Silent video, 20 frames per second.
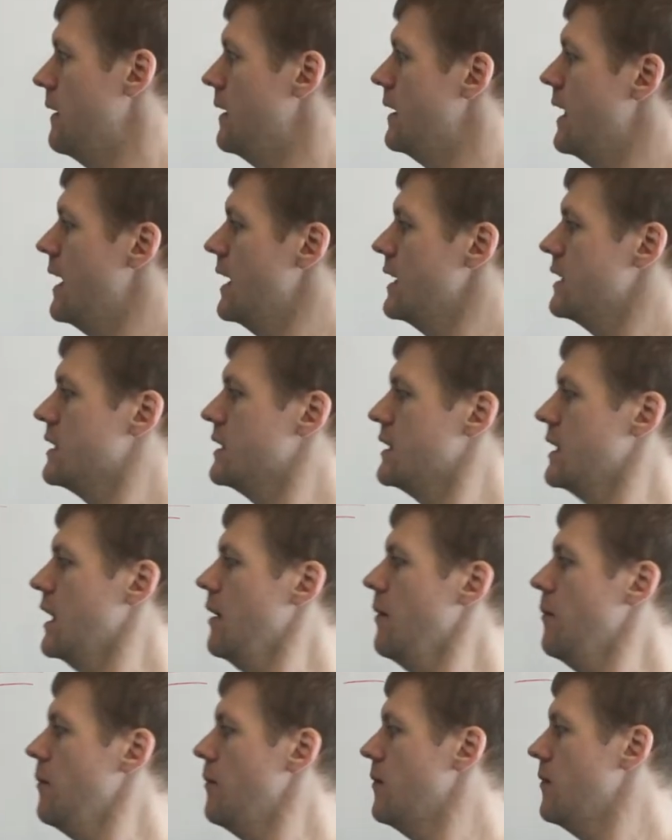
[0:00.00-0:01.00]
The next
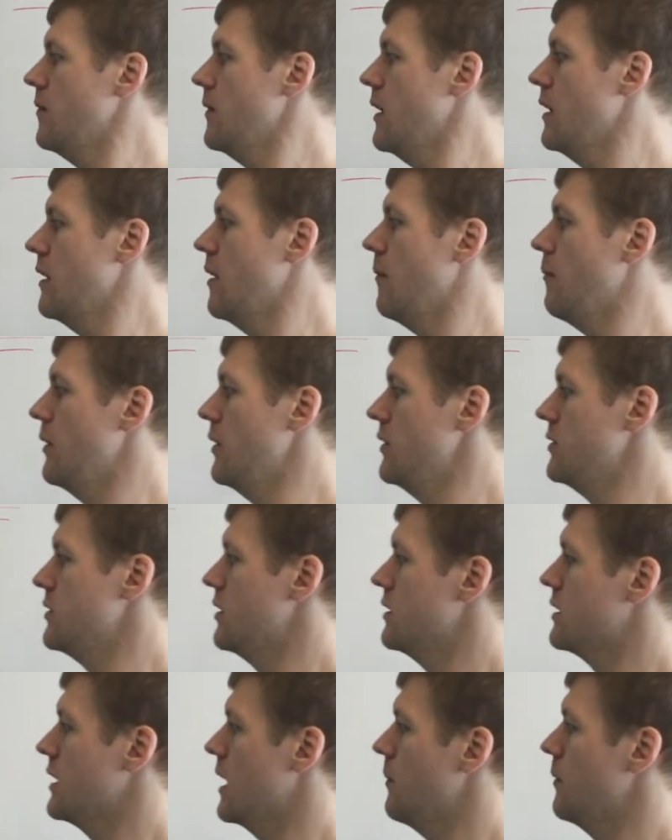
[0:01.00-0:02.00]
step, and that builds
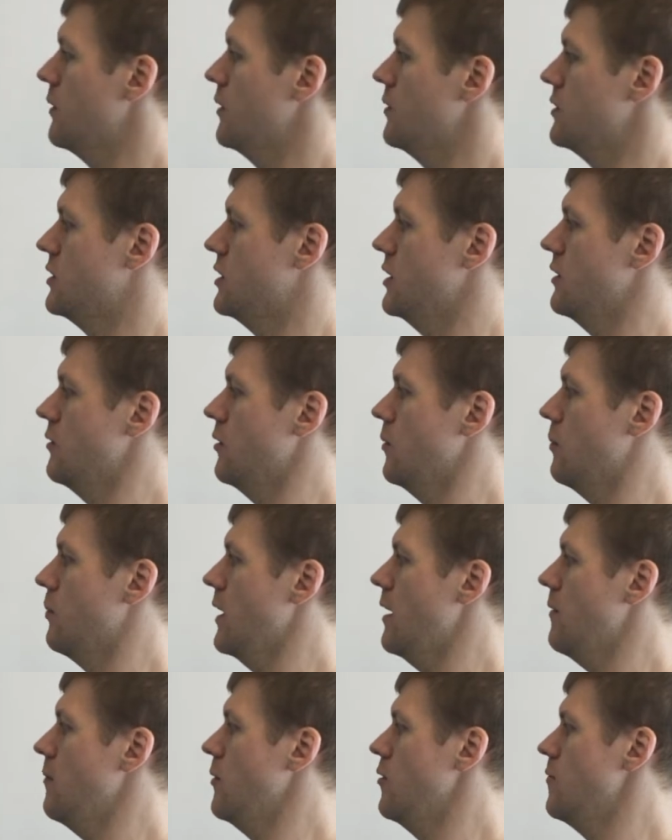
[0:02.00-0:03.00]
on top of those general
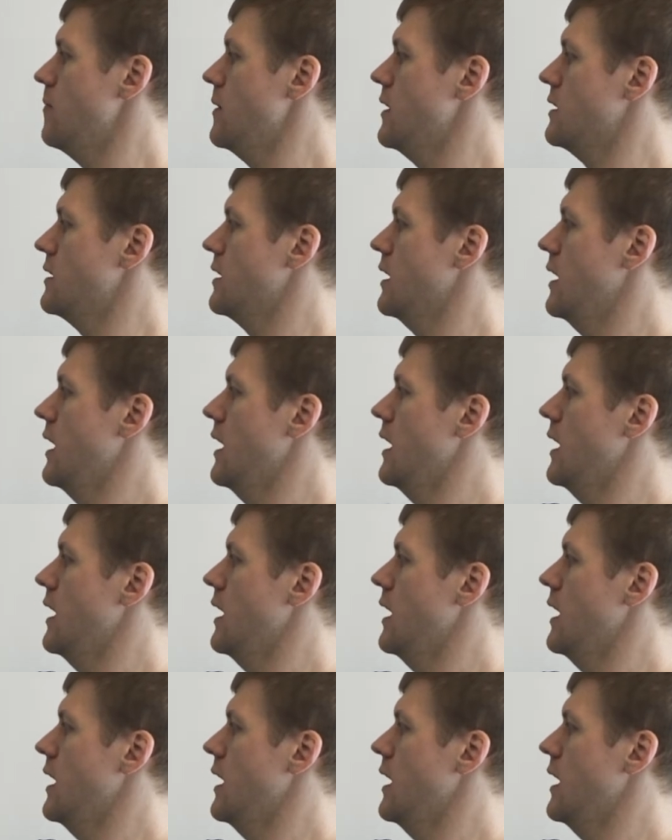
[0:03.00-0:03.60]
prep movements,